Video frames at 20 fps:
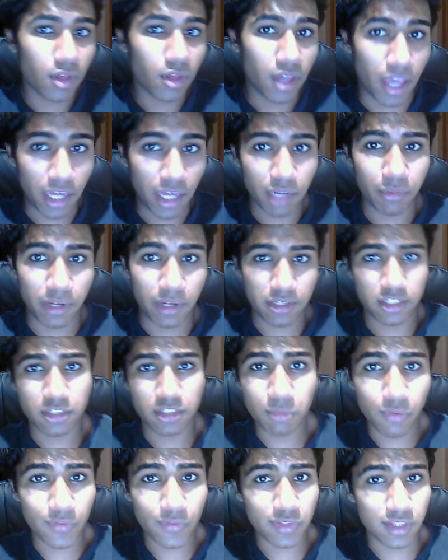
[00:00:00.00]
Anyways, let's
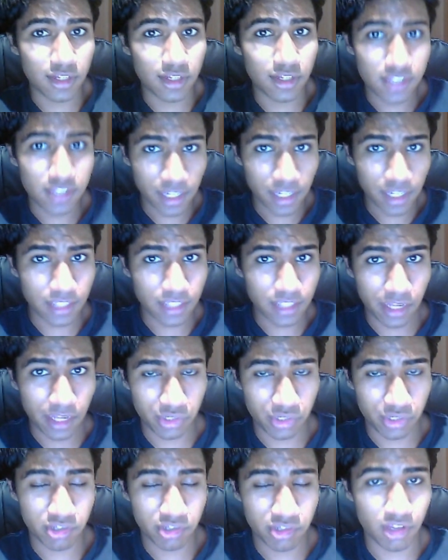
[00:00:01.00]
move on to the second
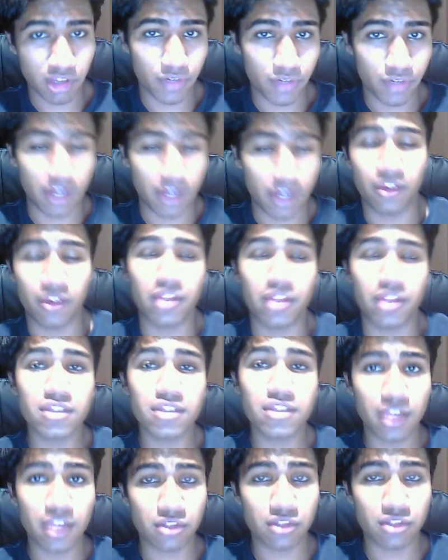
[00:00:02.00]
dinosaur discovered now. Now, this
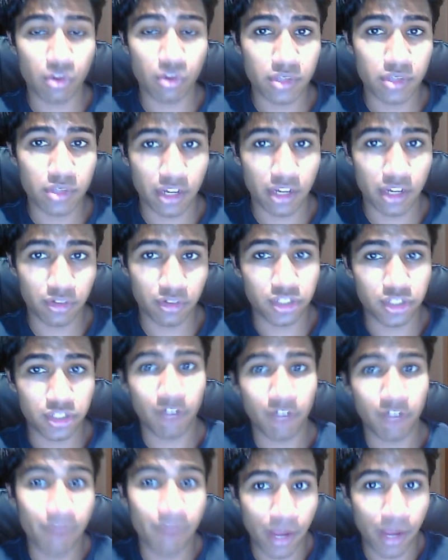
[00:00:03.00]
dinosaur was actually
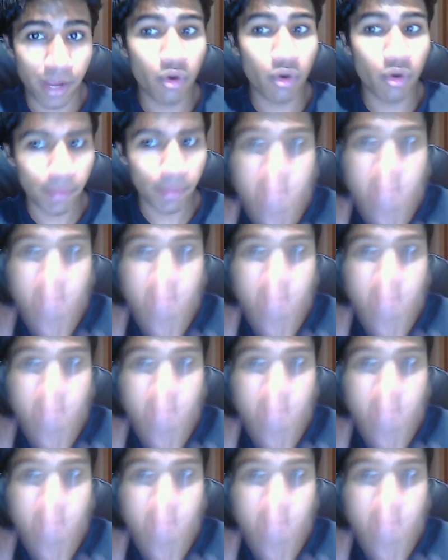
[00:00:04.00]
discovered by a woman.